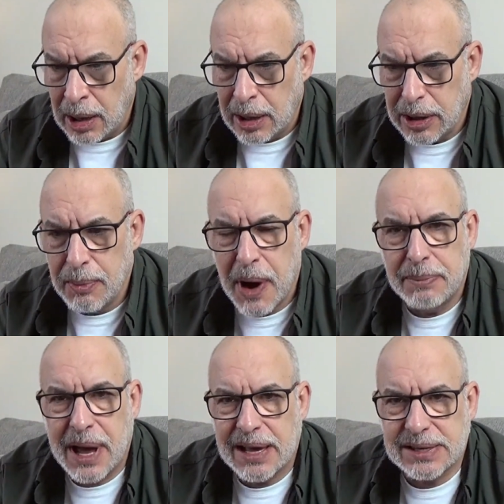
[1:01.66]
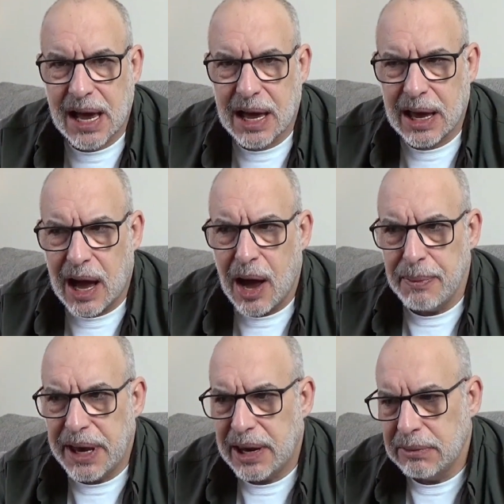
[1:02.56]
you might be able to say, I'm
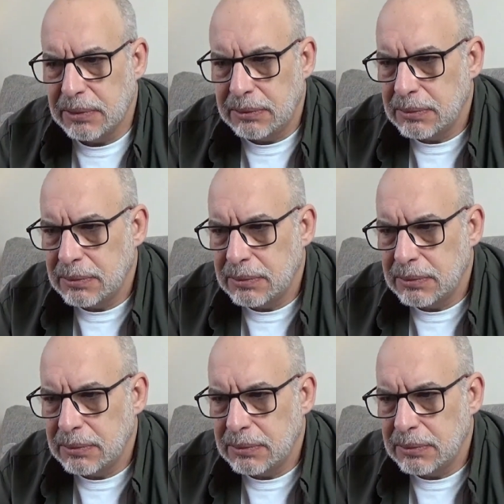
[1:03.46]
in